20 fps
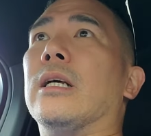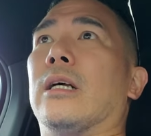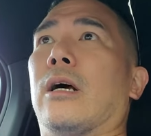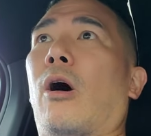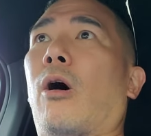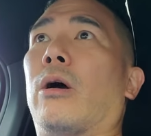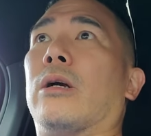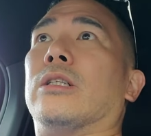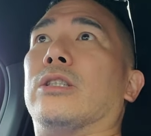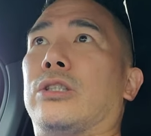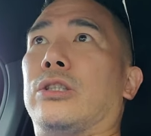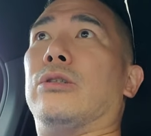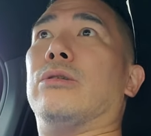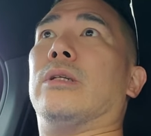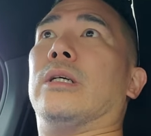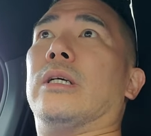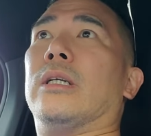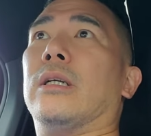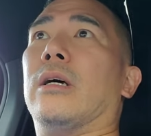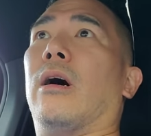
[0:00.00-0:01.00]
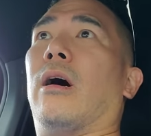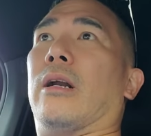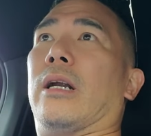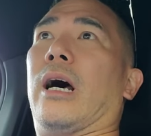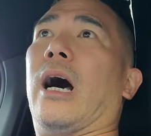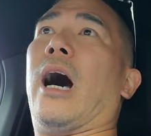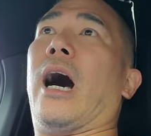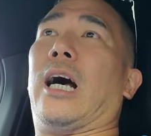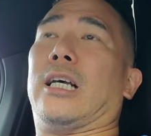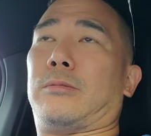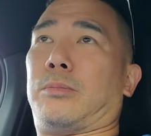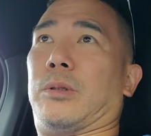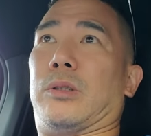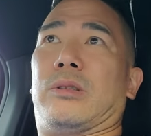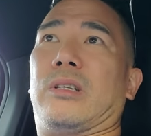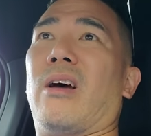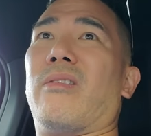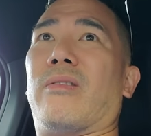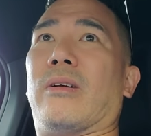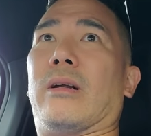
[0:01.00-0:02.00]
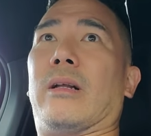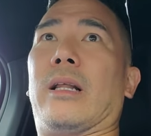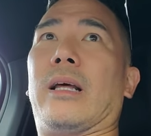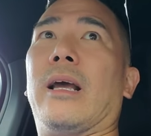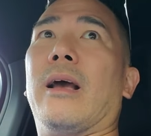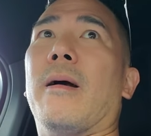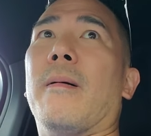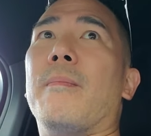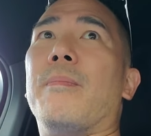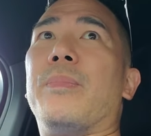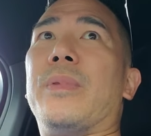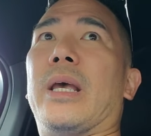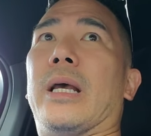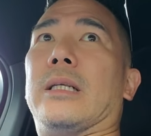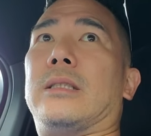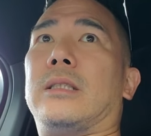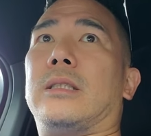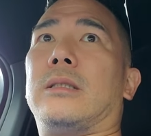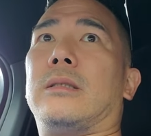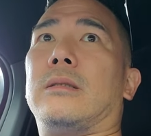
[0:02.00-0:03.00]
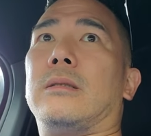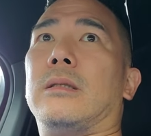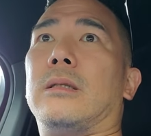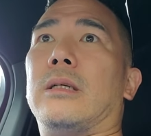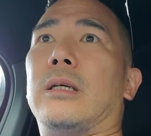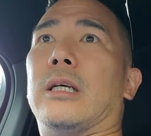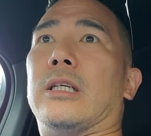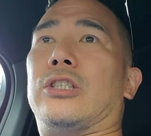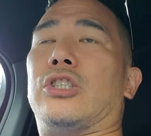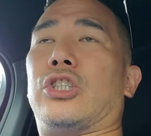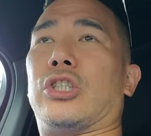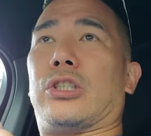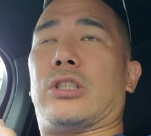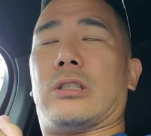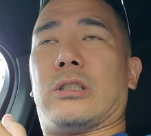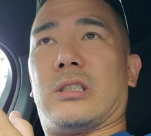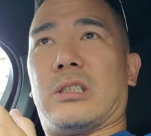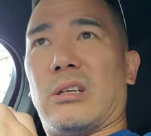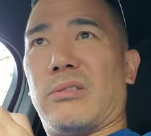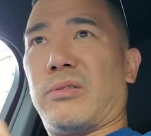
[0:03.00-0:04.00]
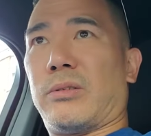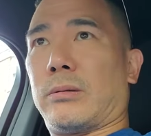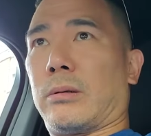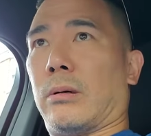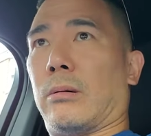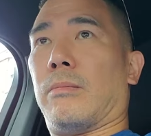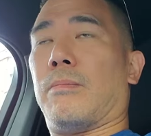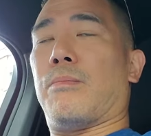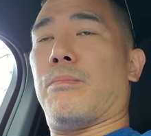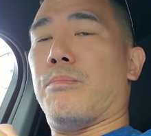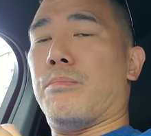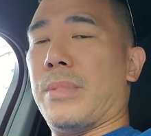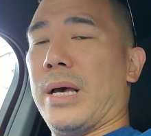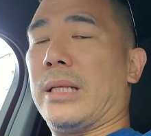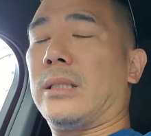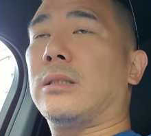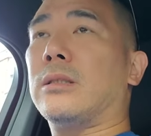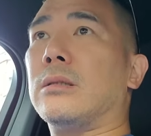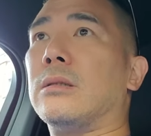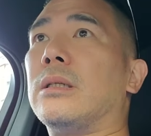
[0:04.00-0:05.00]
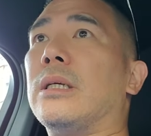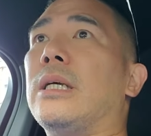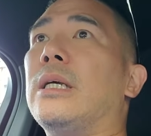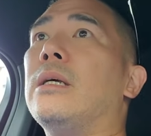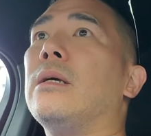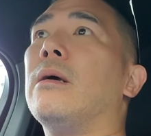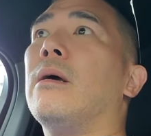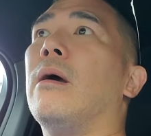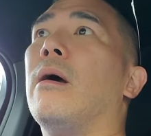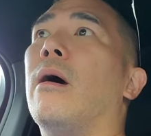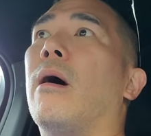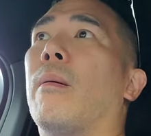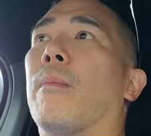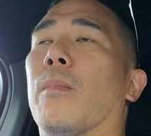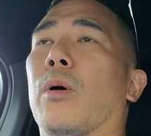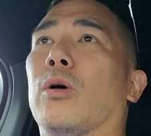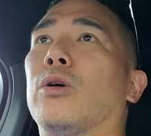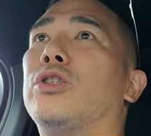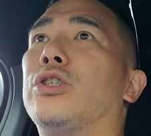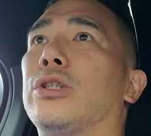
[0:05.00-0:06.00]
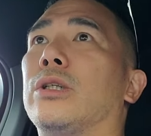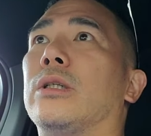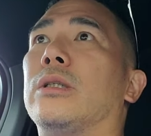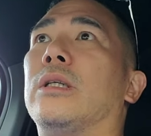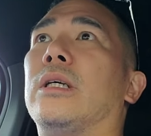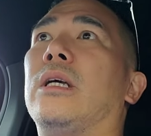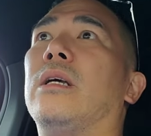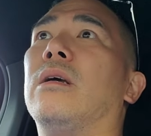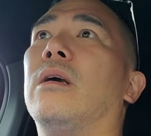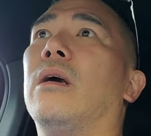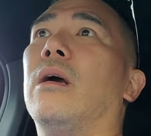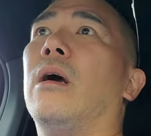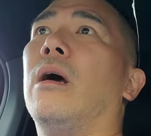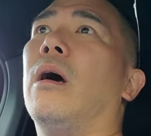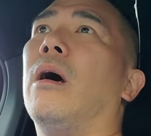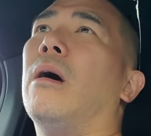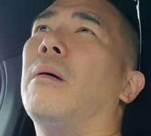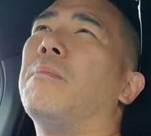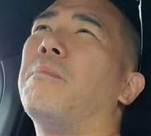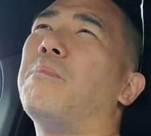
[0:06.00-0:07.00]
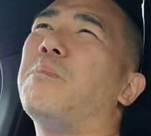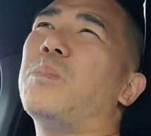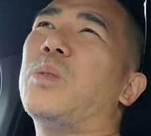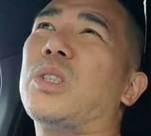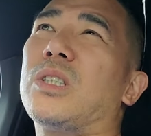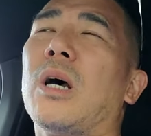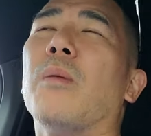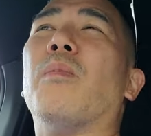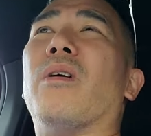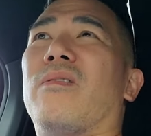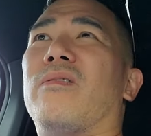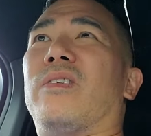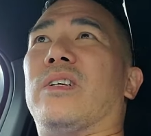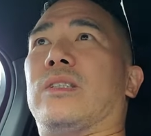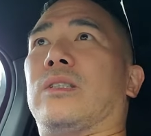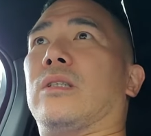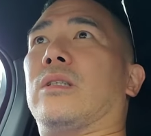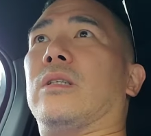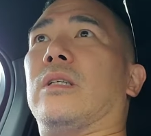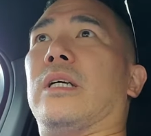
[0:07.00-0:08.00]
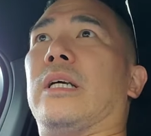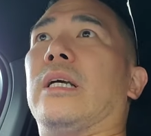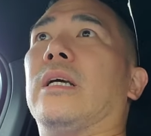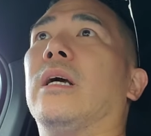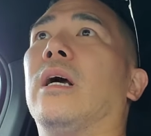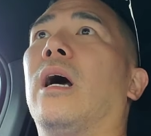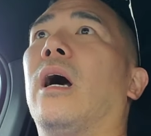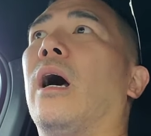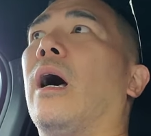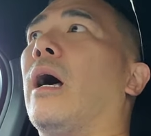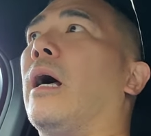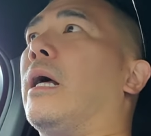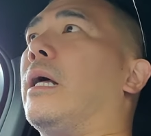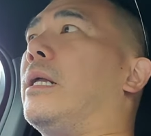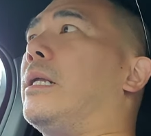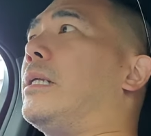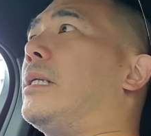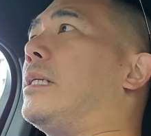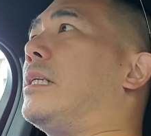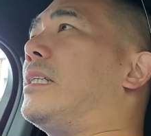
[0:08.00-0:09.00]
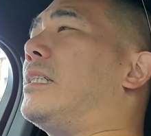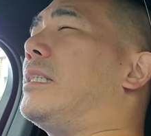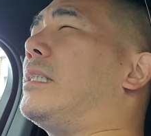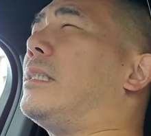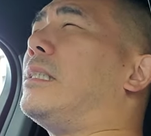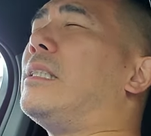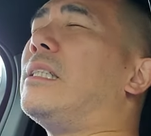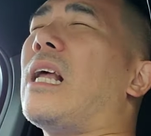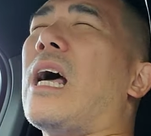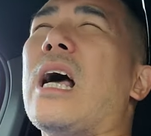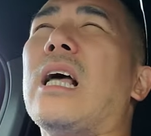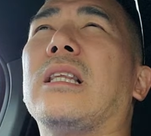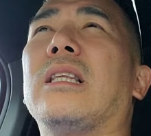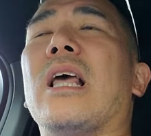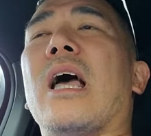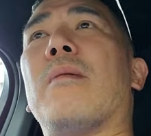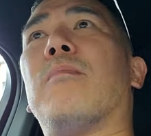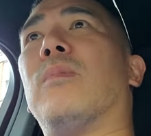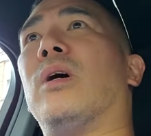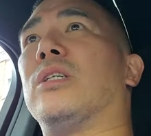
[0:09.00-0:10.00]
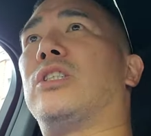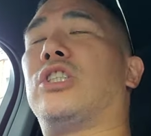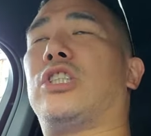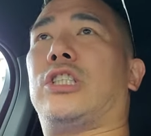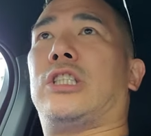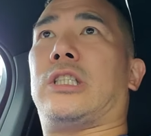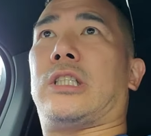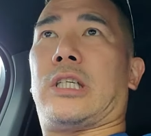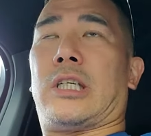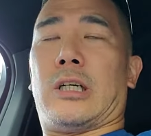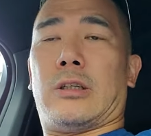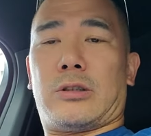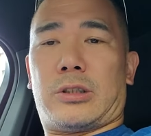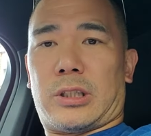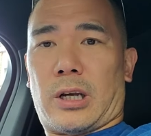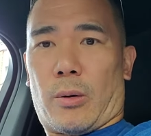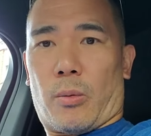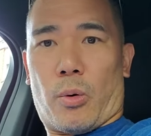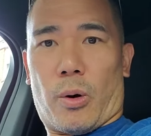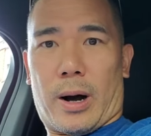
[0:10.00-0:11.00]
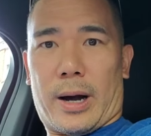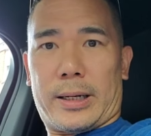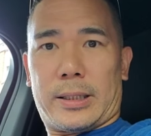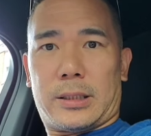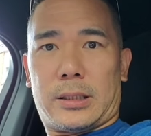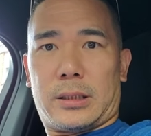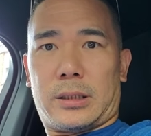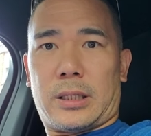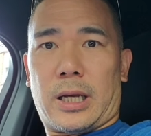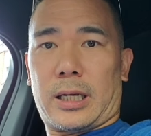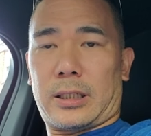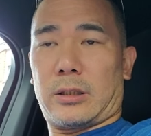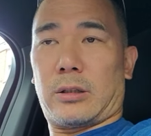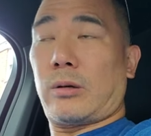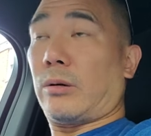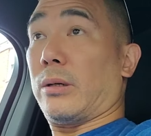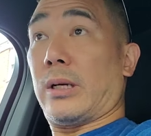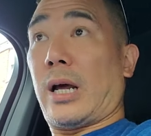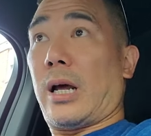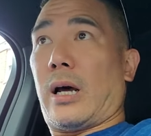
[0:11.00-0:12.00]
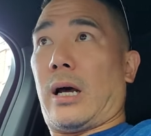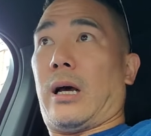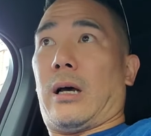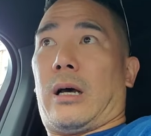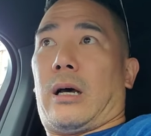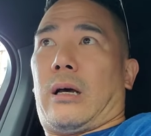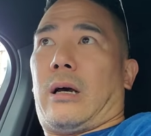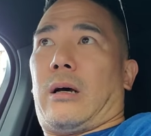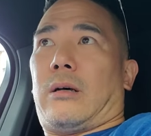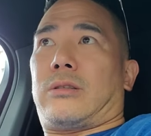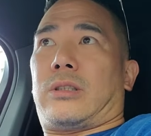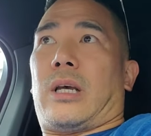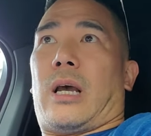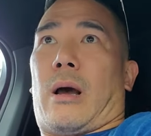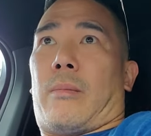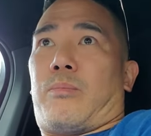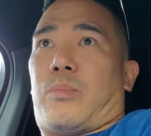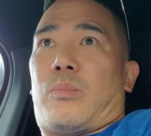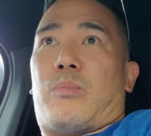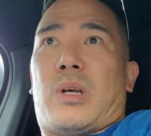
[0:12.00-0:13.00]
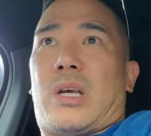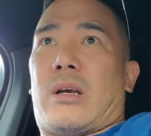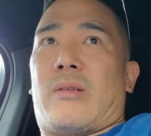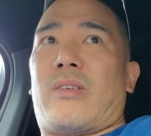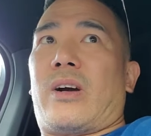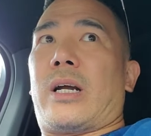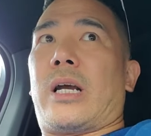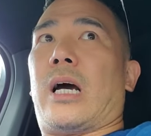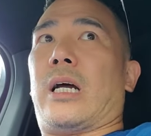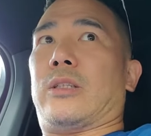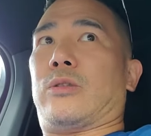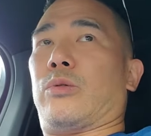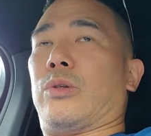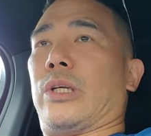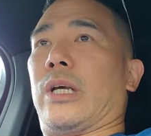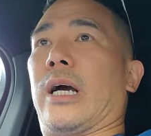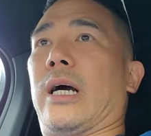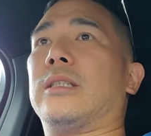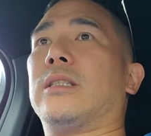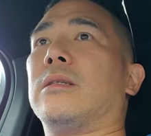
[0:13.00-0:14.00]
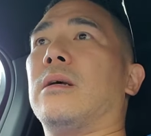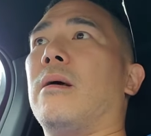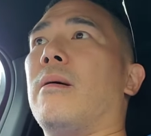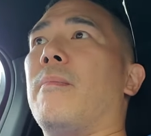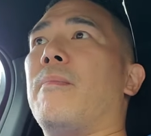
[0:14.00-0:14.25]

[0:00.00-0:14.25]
Hardest unit on the hospital, definitely. It's just difficult mentally, emotionally, somewhat physically. Not that much skill set wise, technical. Now I'll say, I'm being very honest with you guys.